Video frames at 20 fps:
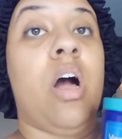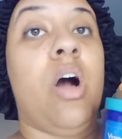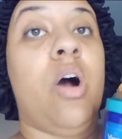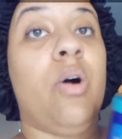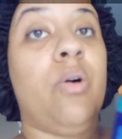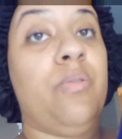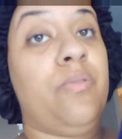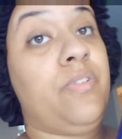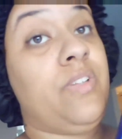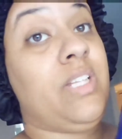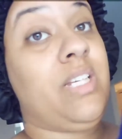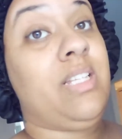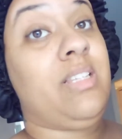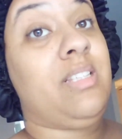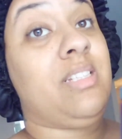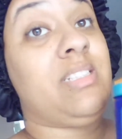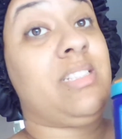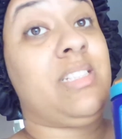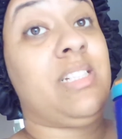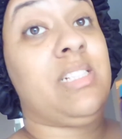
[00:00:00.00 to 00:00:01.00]
hopefully,
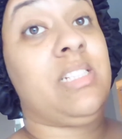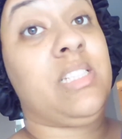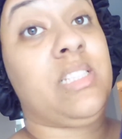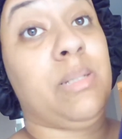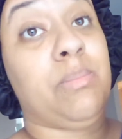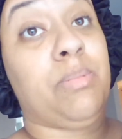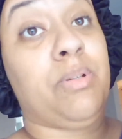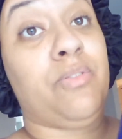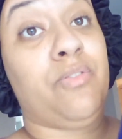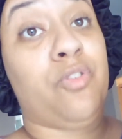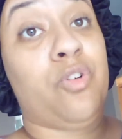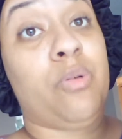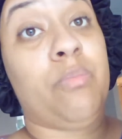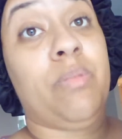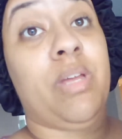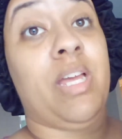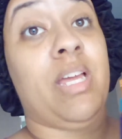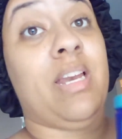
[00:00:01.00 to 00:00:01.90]
this does something for me.